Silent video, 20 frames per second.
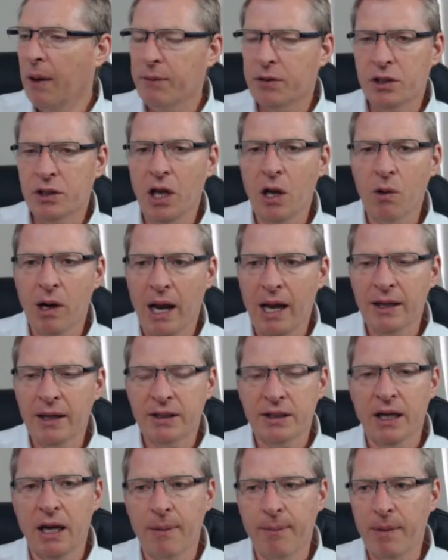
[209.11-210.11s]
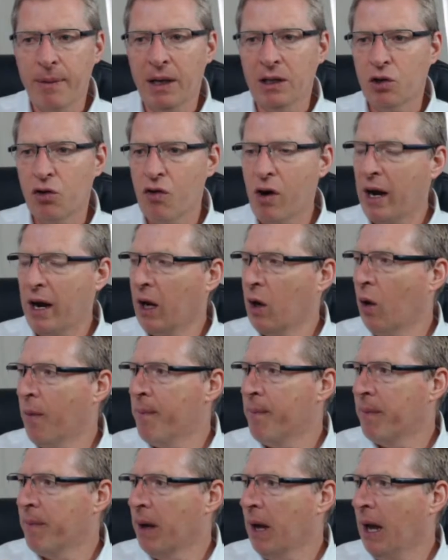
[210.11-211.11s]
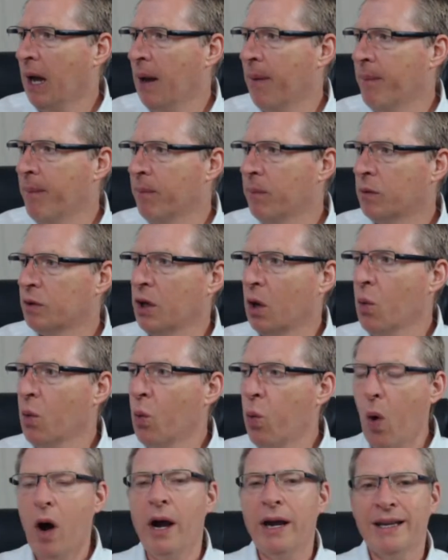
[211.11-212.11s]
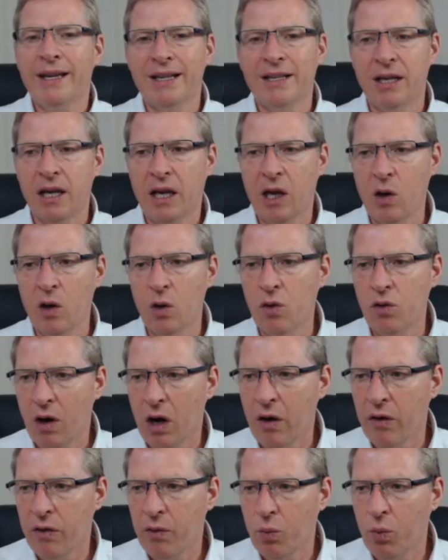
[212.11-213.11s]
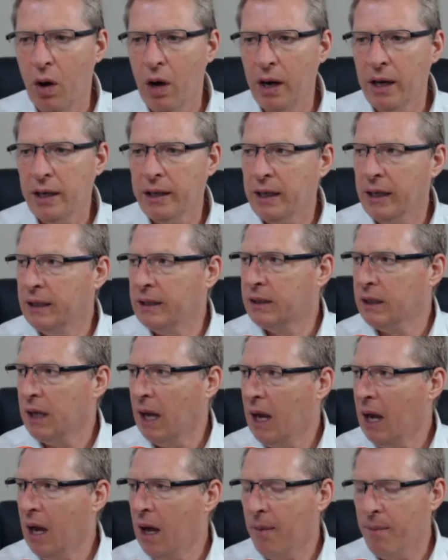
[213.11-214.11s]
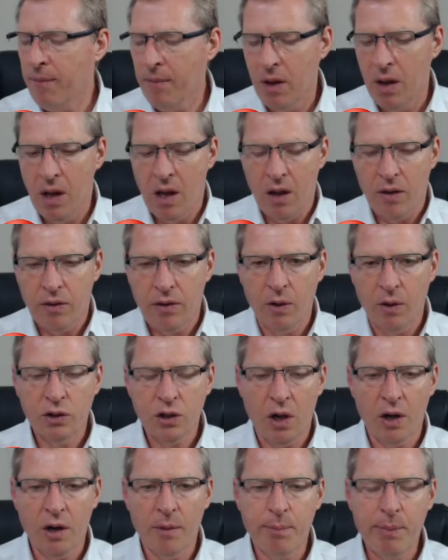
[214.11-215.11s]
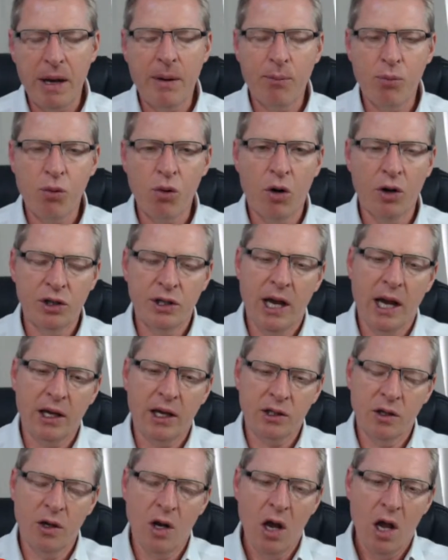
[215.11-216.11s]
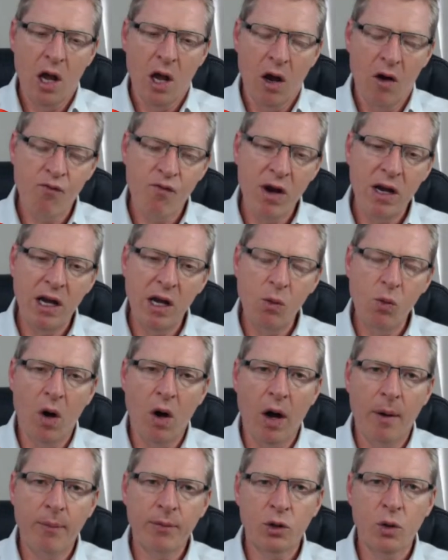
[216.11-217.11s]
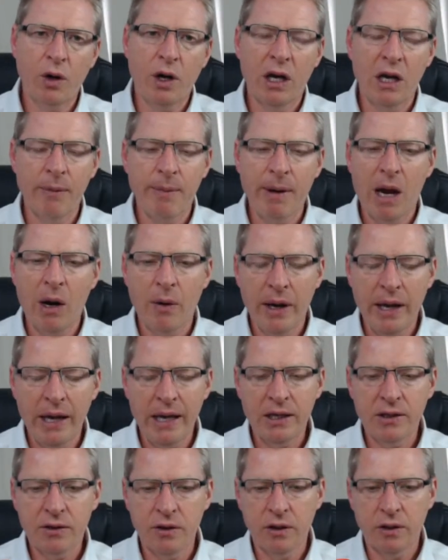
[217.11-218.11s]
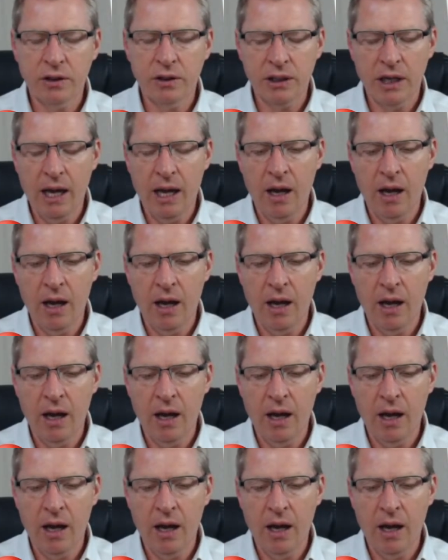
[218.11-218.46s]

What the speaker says: So let's crack on. So why does it kill growth? Why does those kind of big projects, and really what I'm talking about is that